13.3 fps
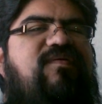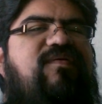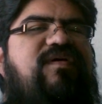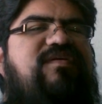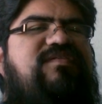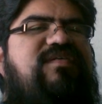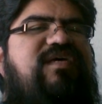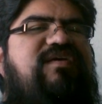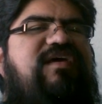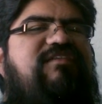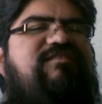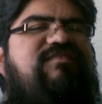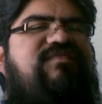Where say
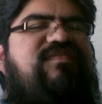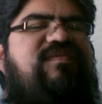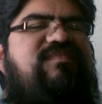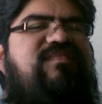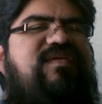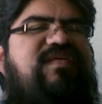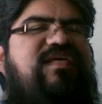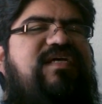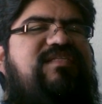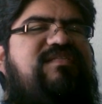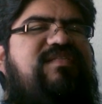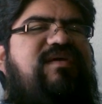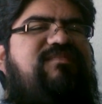you have somebody
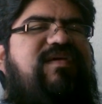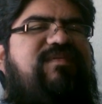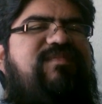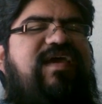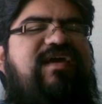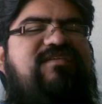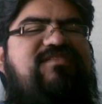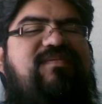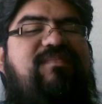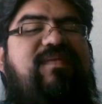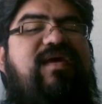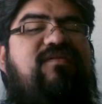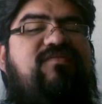that maybe has
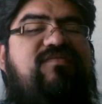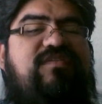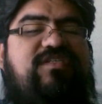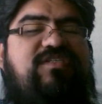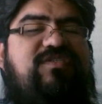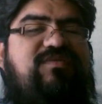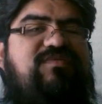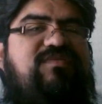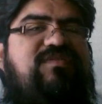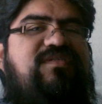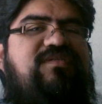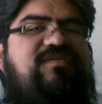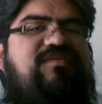some medical
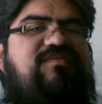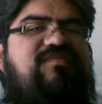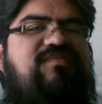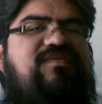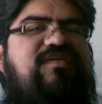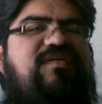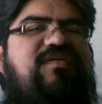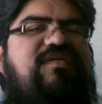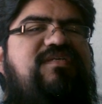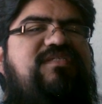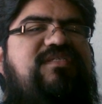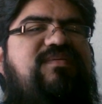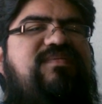issues,
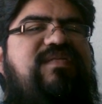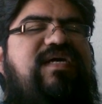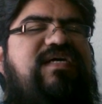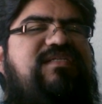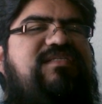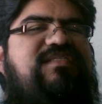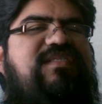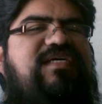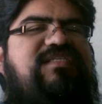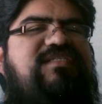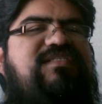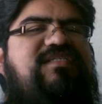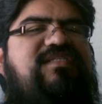someone that's
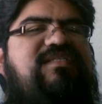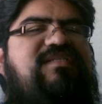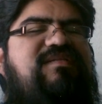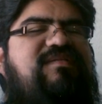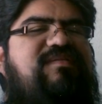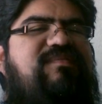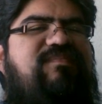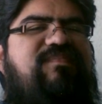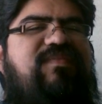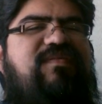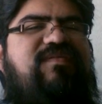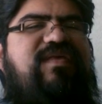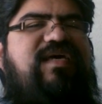
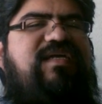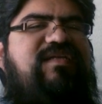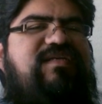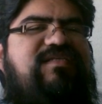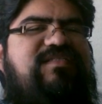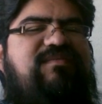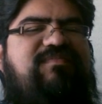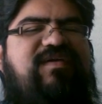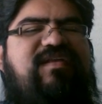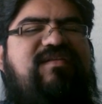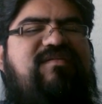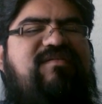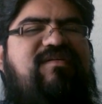that is
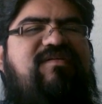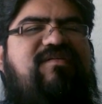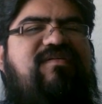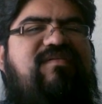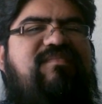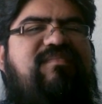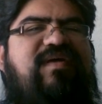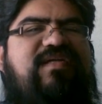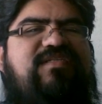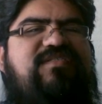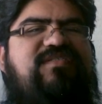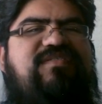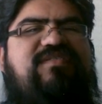dependent on
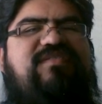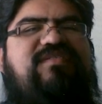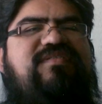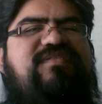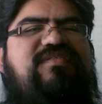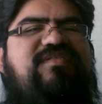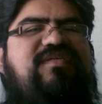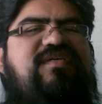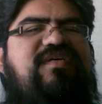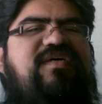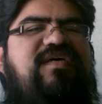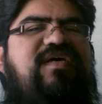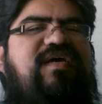medicines,
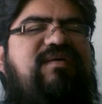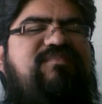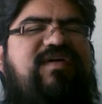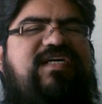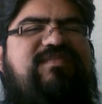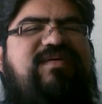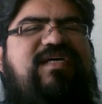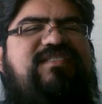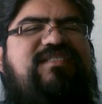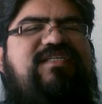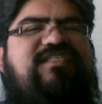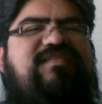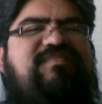possibly has
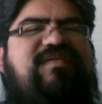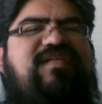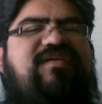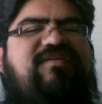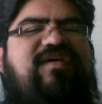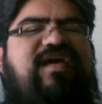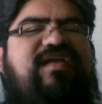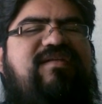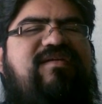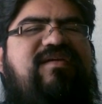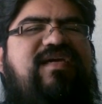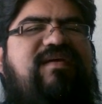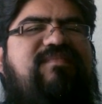a disability or
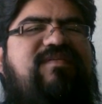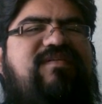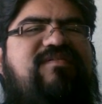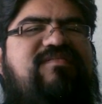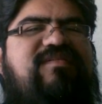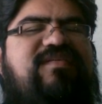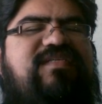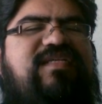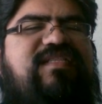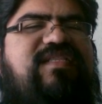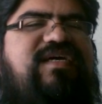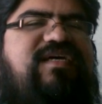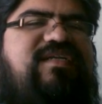handicap, things
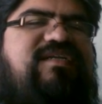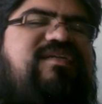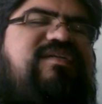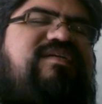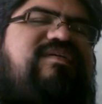like that.